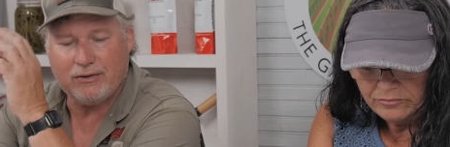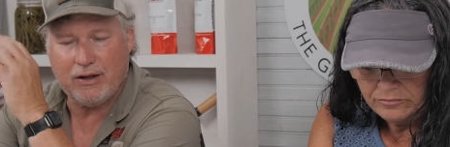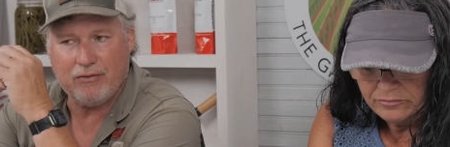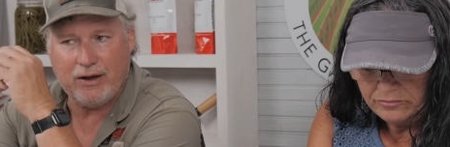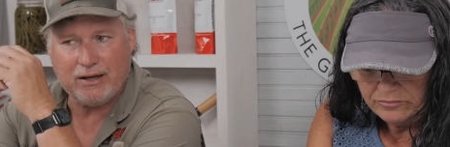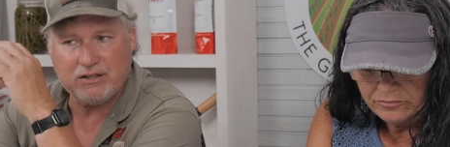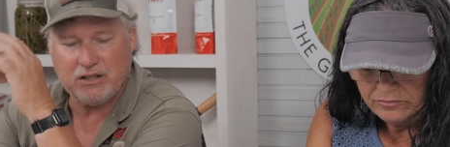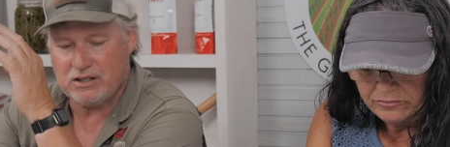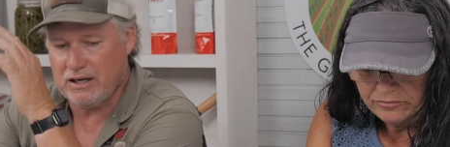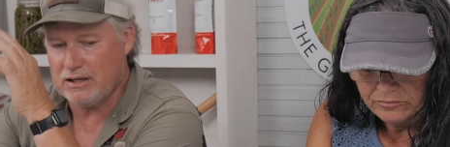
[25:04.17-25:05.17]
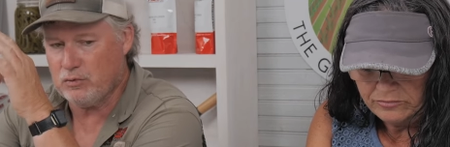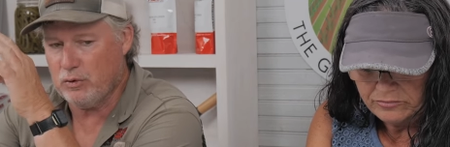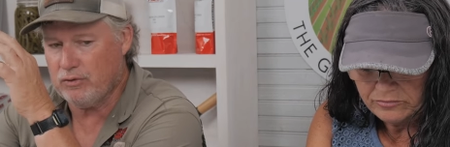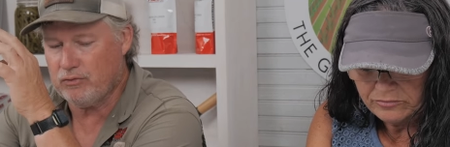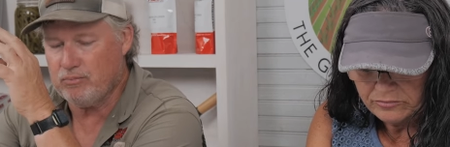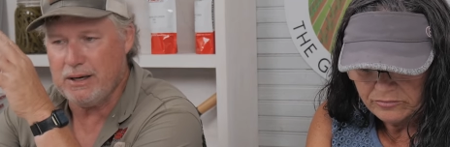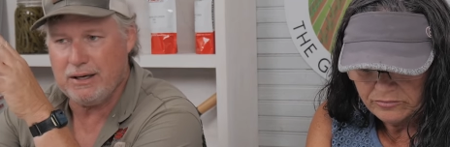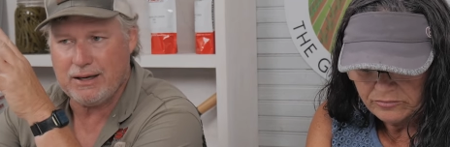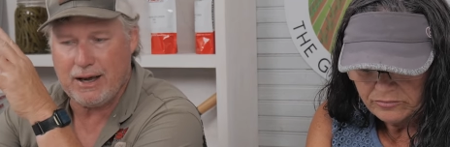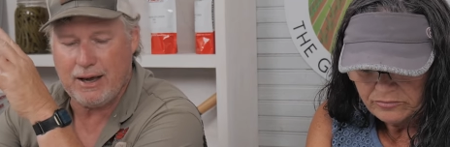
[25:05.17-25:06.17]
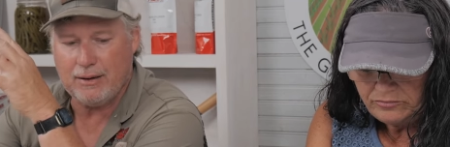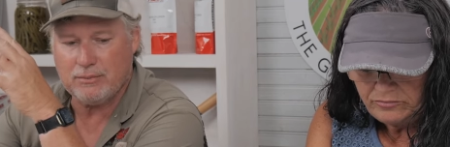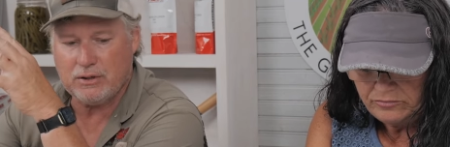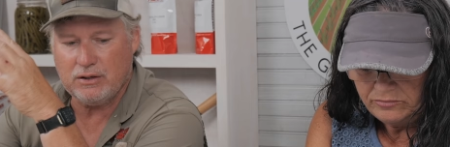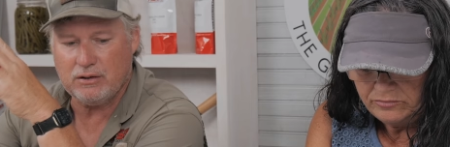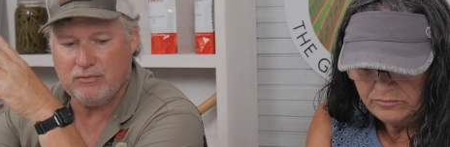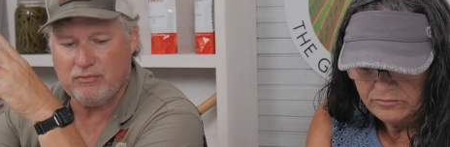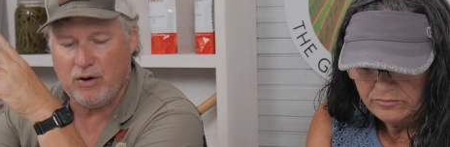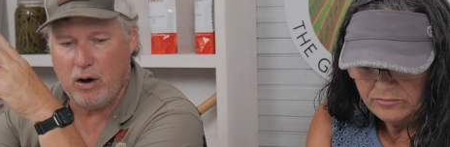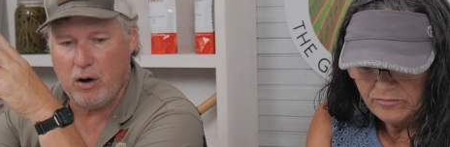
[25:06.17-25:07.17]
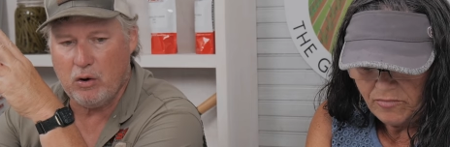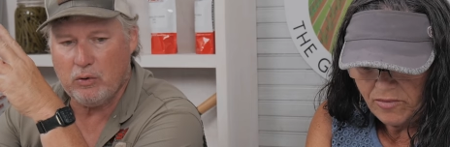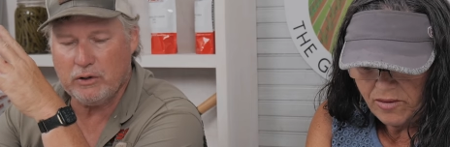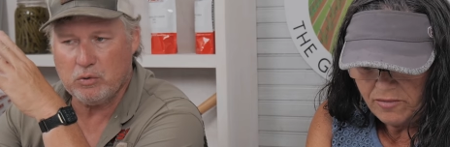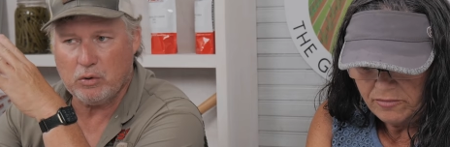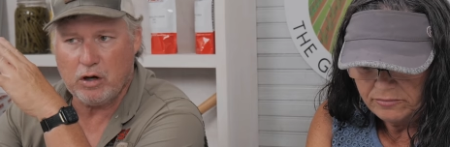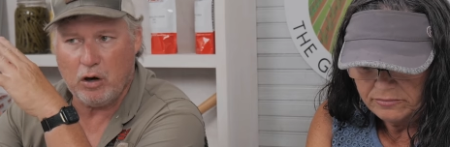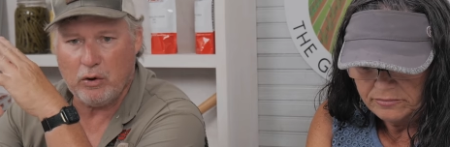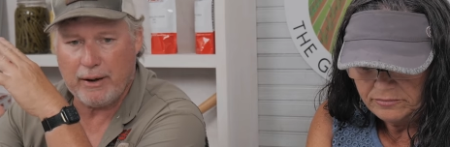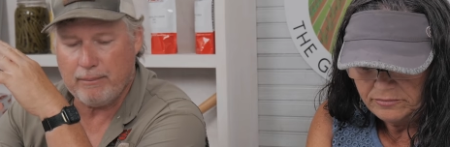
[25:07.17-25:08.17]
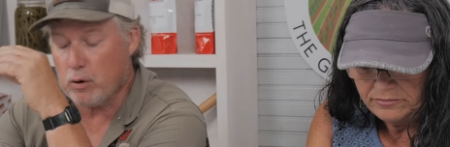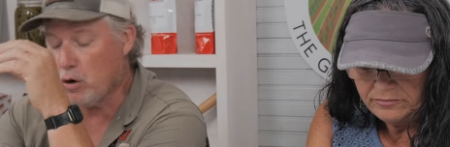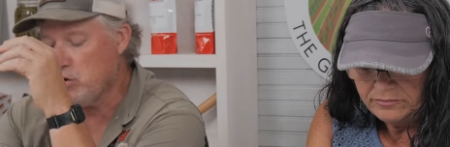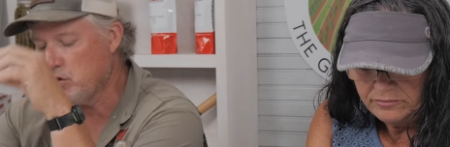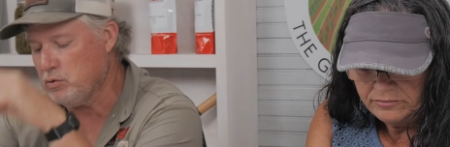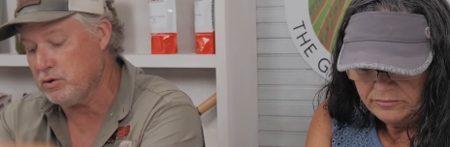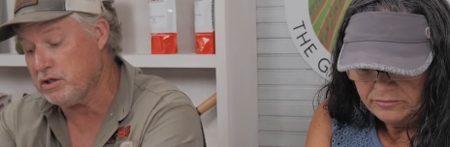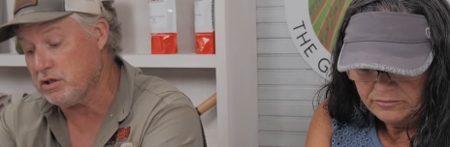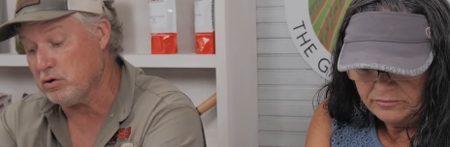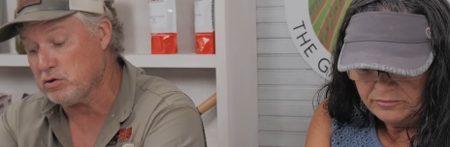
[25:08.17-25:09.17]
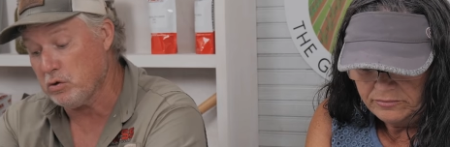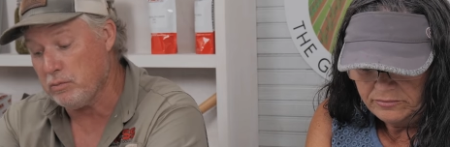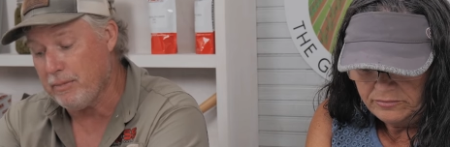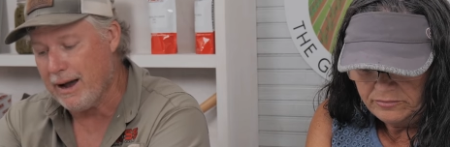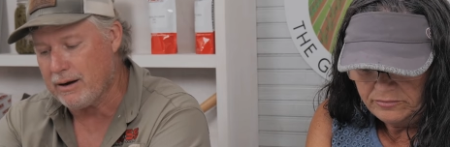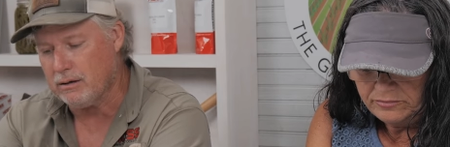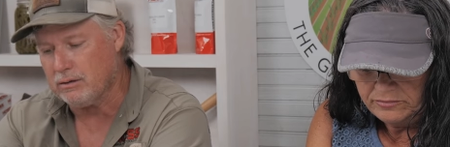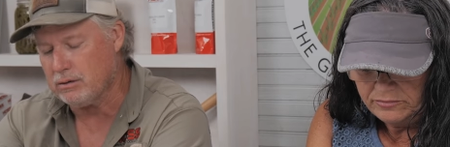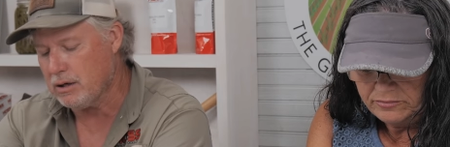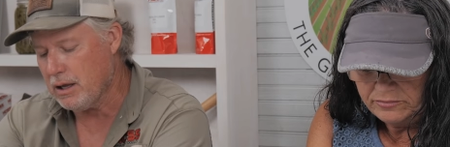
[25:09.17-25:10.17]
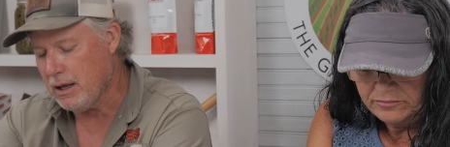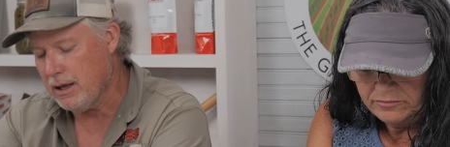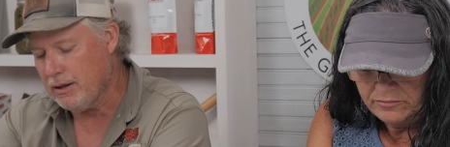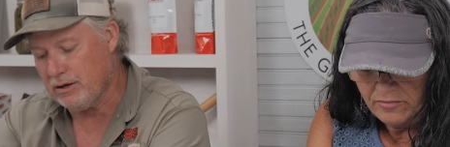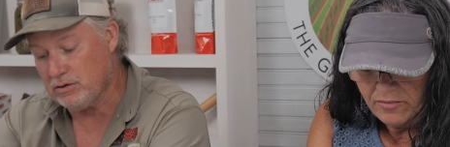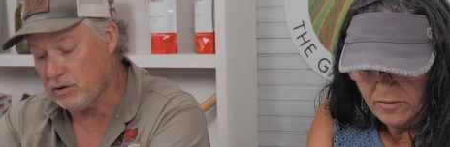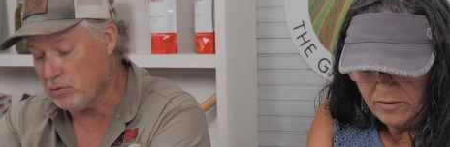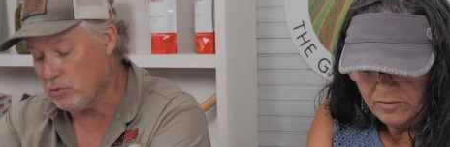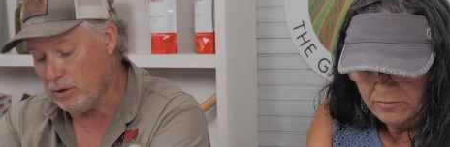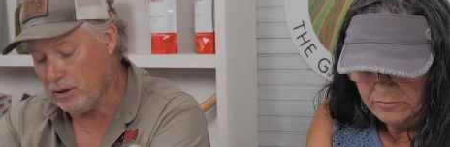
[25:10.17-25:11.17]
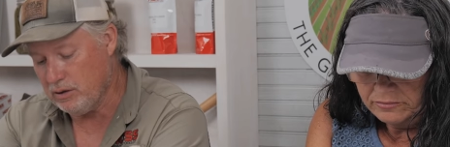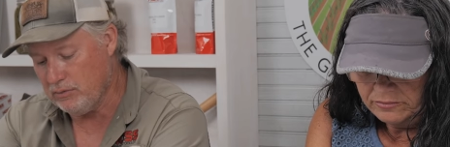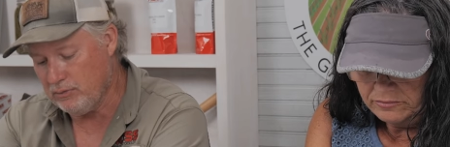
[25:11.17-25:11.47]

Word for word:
Speaker 1: that I've had success with many times in the fall is one called Ambrosia, which is also a bicolor. That's doing really good